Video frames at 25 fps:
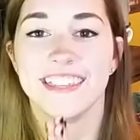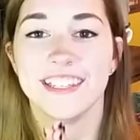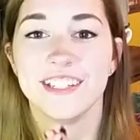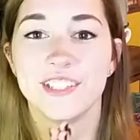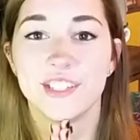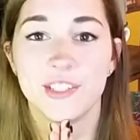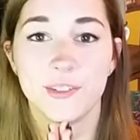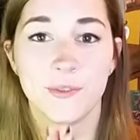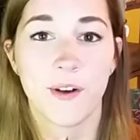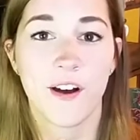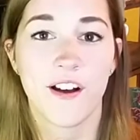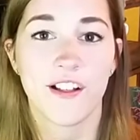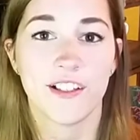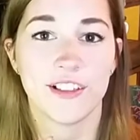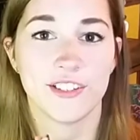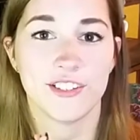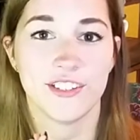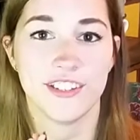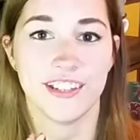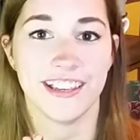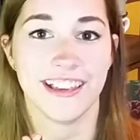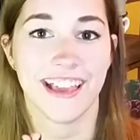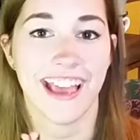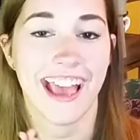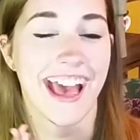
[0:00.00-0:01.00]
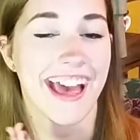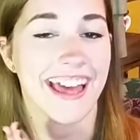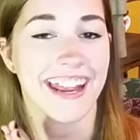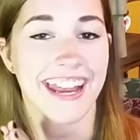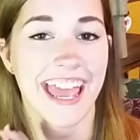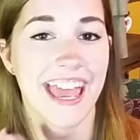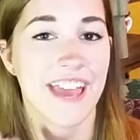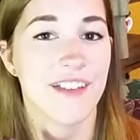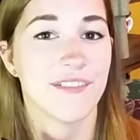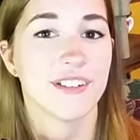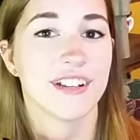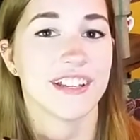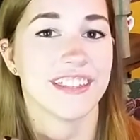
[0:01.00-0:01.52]
This duology had
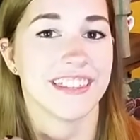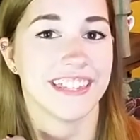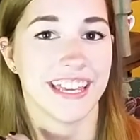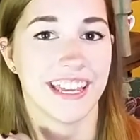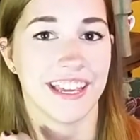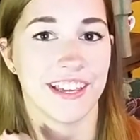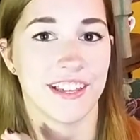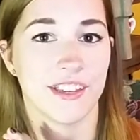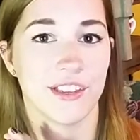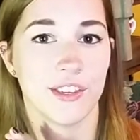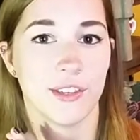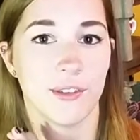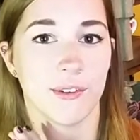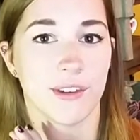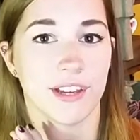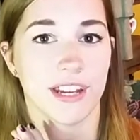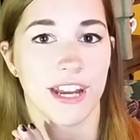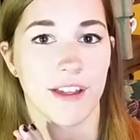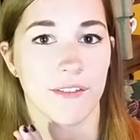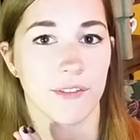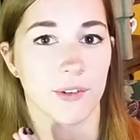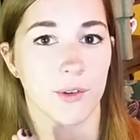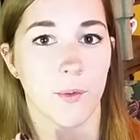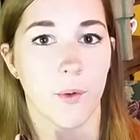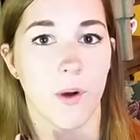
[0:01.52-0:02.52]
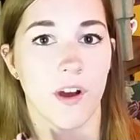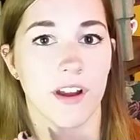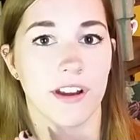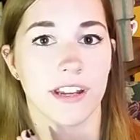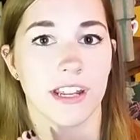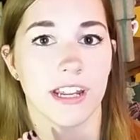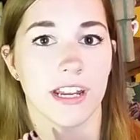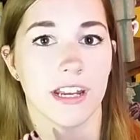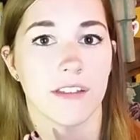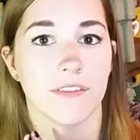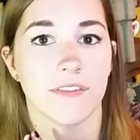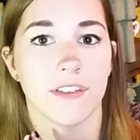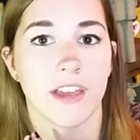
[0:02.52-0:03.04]
everything you could ever want
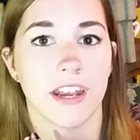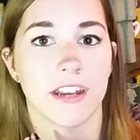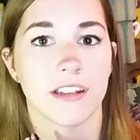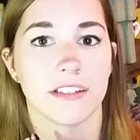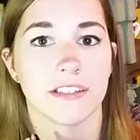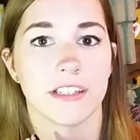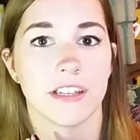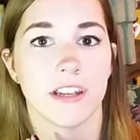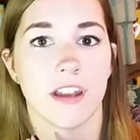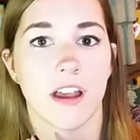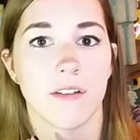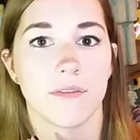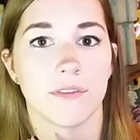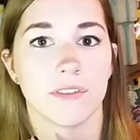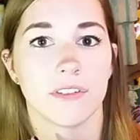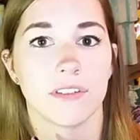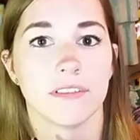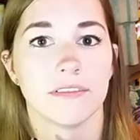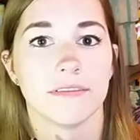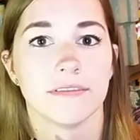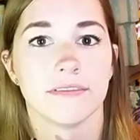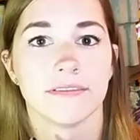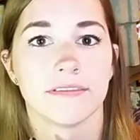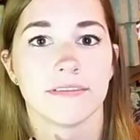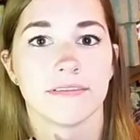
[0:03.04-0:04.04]
in a fantasy novel.